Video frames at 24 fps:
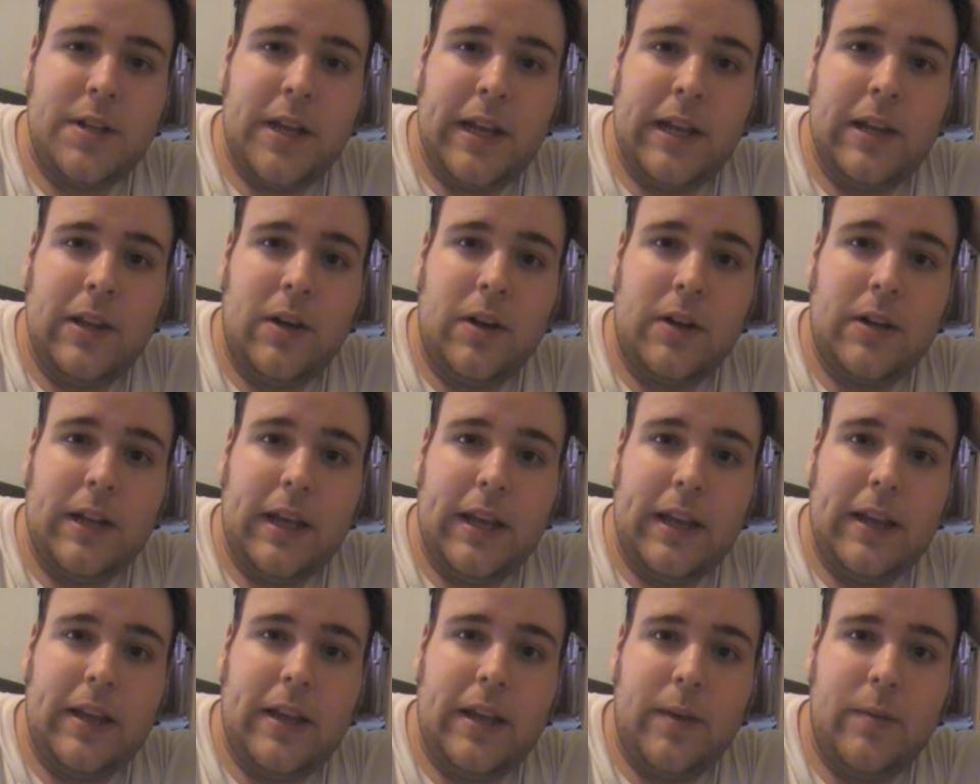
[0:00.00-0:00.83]
and looked
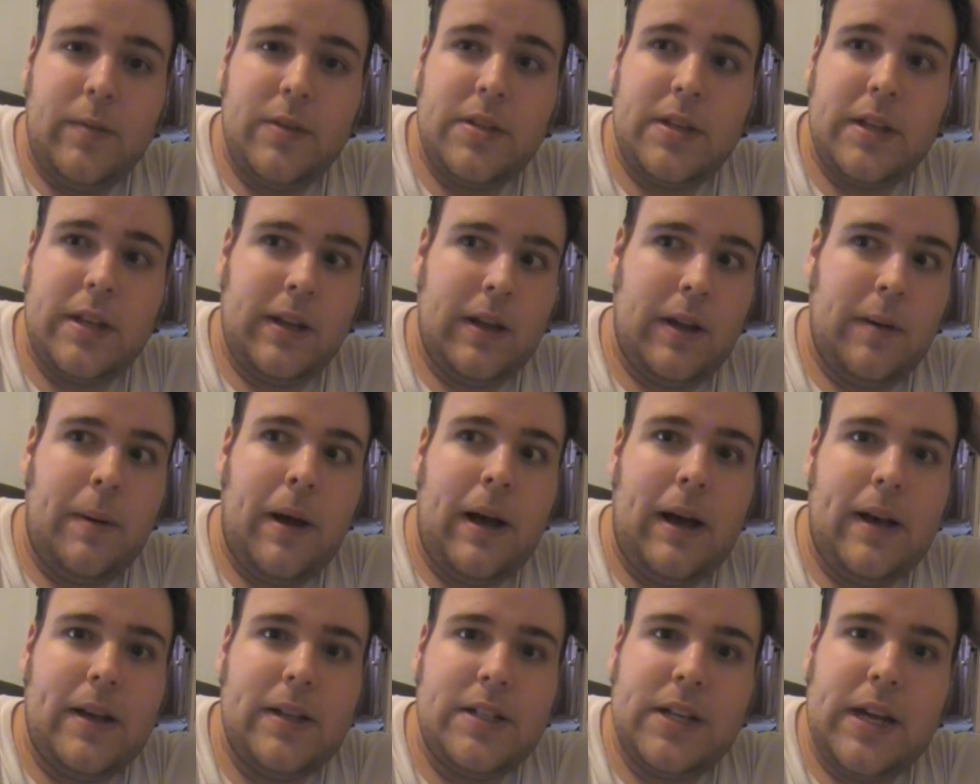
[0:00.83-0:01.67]
like he was going to
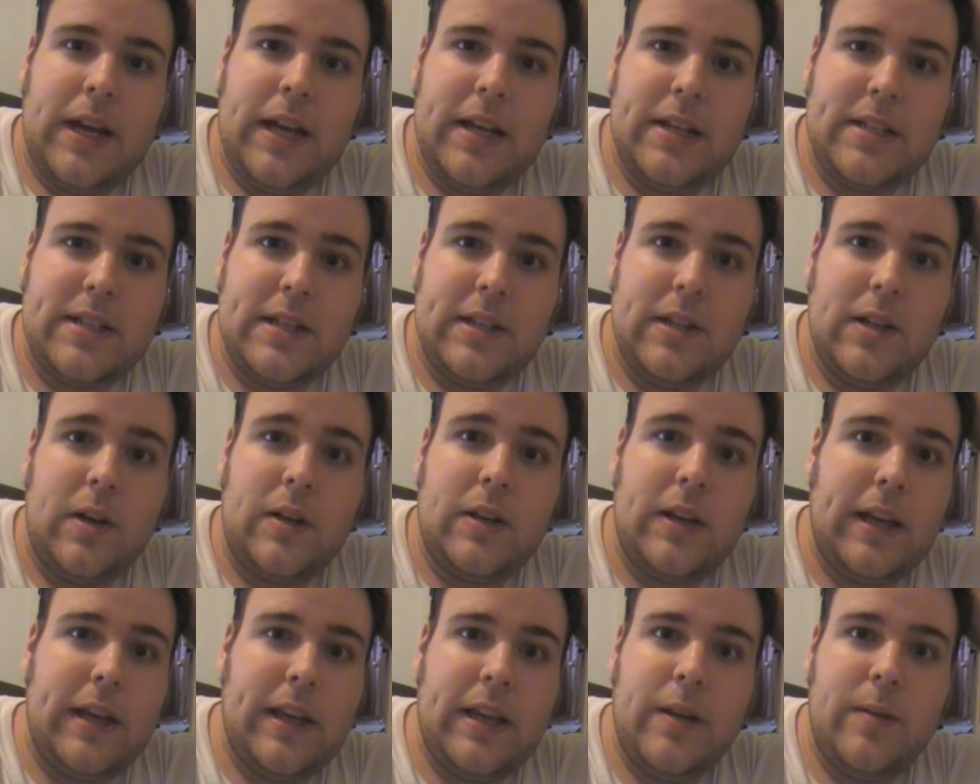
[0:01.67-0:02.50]
apologize and
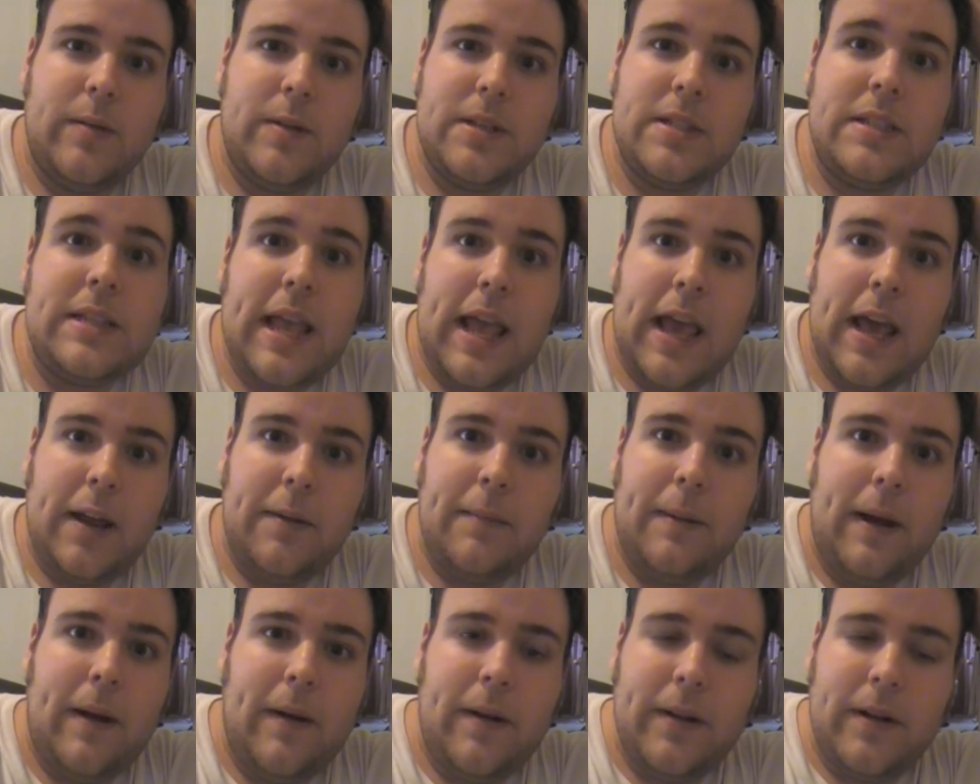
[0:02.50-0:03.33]
looked like he was sad
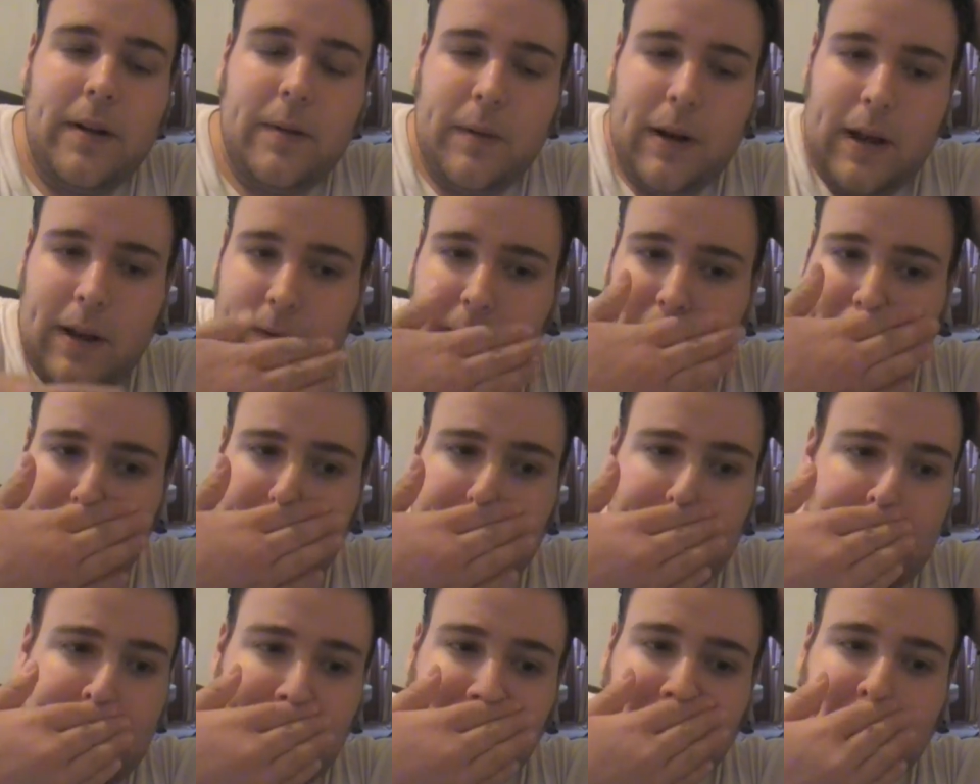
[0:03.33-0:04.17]
about it or
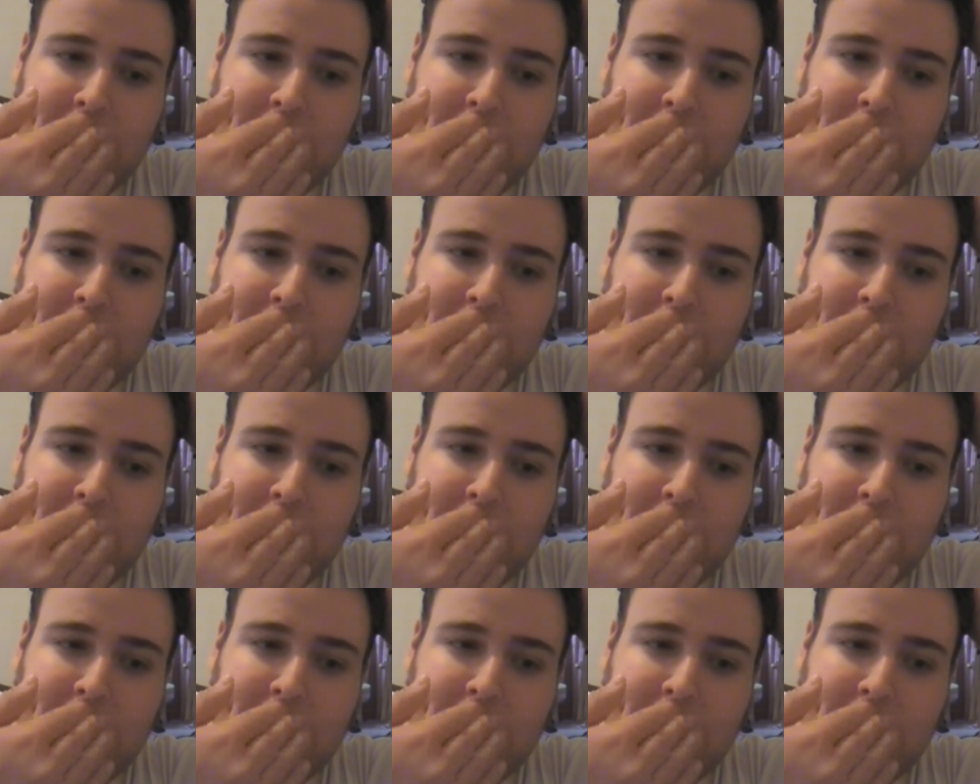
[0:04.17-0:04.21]
whatever.